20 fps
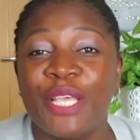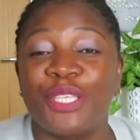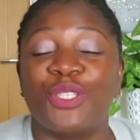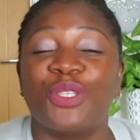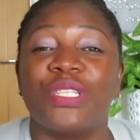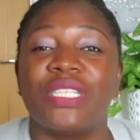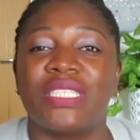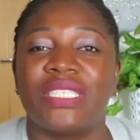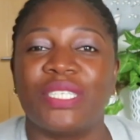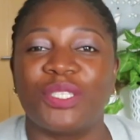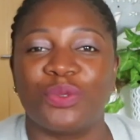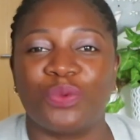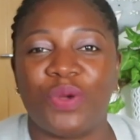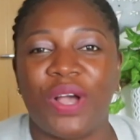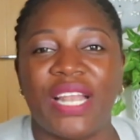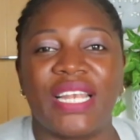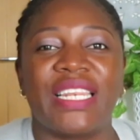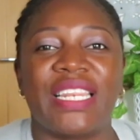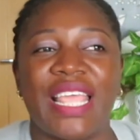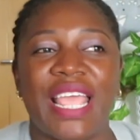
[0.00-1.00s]
So this is
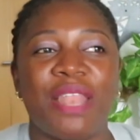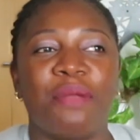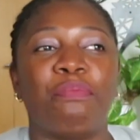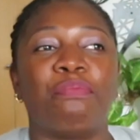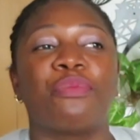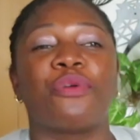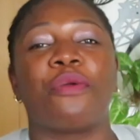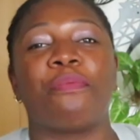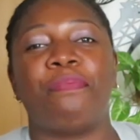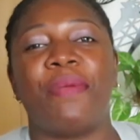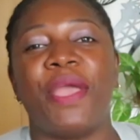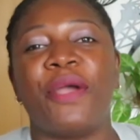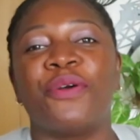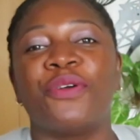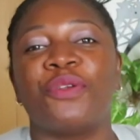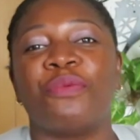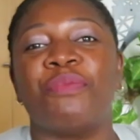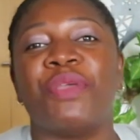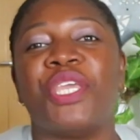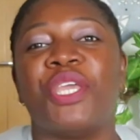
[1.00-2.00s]
what then
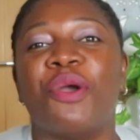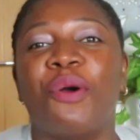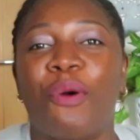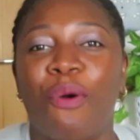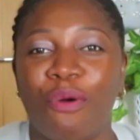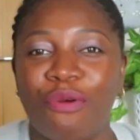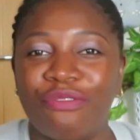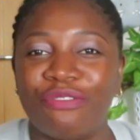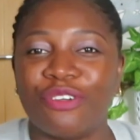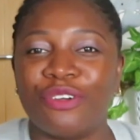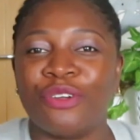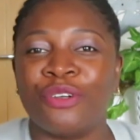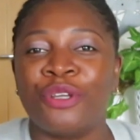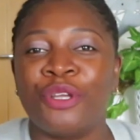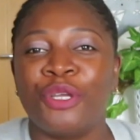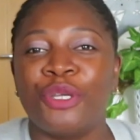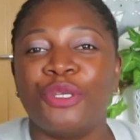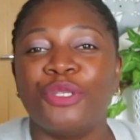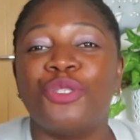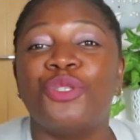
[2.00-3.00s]
propelled me over
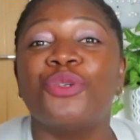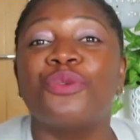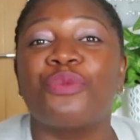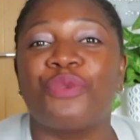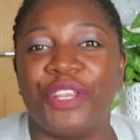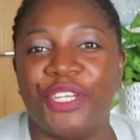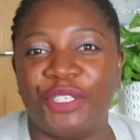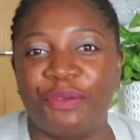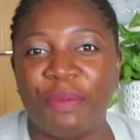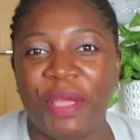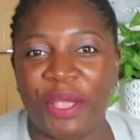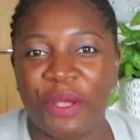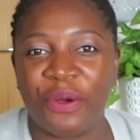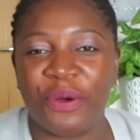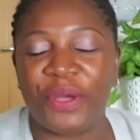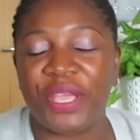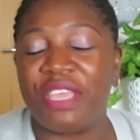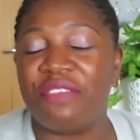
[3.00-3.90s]
to reach my goal.